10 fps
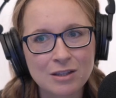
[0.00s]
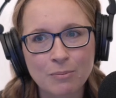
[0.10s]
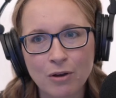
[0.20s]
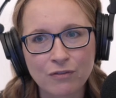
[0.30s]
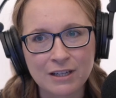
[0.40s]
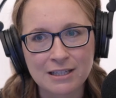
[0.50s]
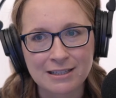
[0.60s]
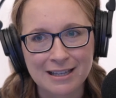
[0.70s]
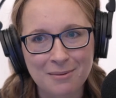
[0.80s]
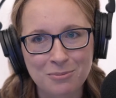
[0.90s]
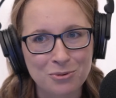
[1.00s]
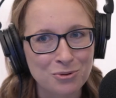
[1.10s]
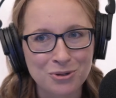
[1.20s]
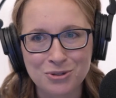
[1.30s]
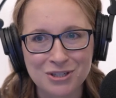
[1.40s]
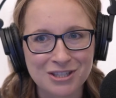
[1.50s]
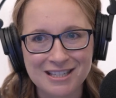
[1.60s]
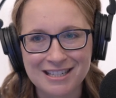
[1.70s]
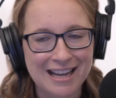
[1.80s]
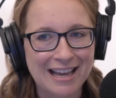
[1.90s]
the perfect example. You just
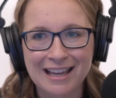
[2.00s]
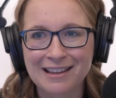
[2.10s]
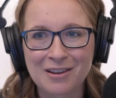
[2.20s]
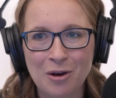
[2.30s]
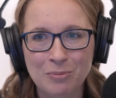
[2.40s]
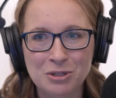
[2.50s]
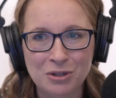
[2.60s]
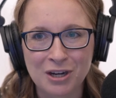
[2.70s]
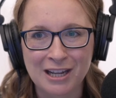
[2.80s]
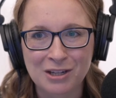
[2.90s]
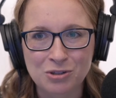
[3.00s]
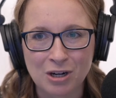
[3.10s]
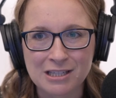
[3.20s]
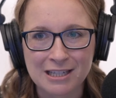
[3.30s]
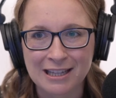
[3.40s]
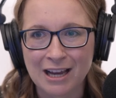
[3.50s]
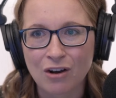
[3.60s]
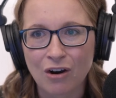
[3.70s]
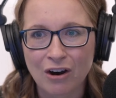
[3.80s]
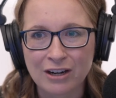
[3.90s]
taking the opportunity and trusting that
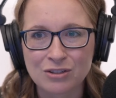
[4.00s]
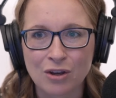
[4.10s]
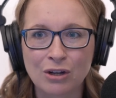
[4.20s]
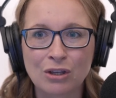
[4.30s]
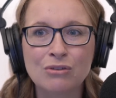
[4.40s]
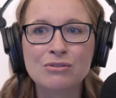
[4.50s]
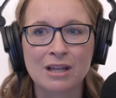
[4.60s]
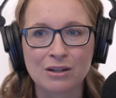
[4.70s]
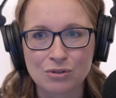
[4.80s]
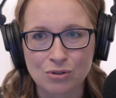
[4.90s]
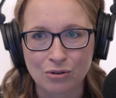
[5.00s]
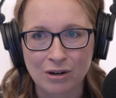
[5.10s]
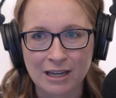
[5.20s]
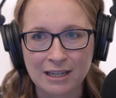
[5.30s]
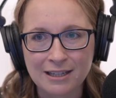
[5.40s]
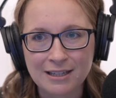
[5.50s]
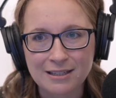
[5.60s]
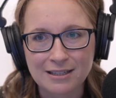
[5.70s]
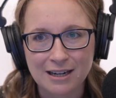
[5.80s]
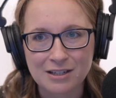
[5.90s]
God is going to use that story
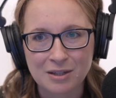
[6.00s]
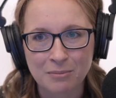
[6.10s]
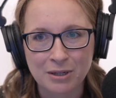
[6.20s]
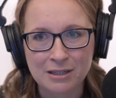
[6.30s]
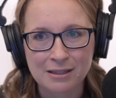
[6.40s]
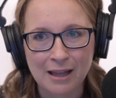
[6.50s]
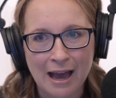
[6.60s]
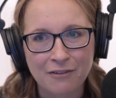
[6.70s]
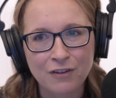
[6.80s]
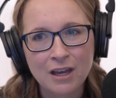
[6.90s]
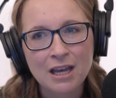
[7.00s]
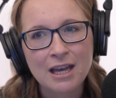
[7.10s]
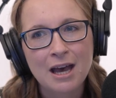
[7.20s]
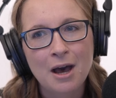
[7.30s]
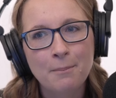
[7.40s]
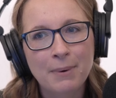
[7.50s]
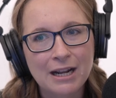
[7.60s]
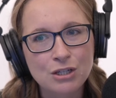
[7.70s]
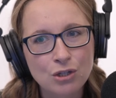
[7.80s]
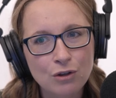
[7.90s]
to touch somebody's life. But
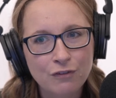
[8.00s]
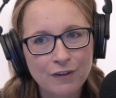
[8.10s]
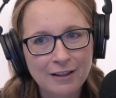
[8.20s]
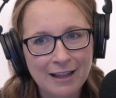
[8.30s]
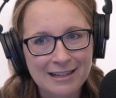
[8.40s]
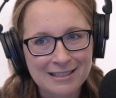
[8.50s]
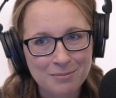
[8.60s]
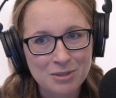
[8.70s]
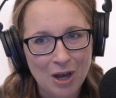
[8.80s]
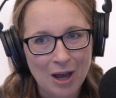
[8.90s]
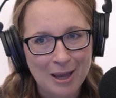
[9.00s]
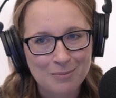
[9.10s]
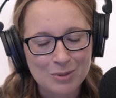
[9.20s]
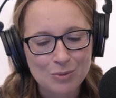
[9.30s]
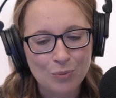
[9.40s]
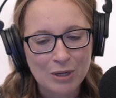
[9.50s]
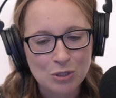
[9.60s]
I do feel like sometimes we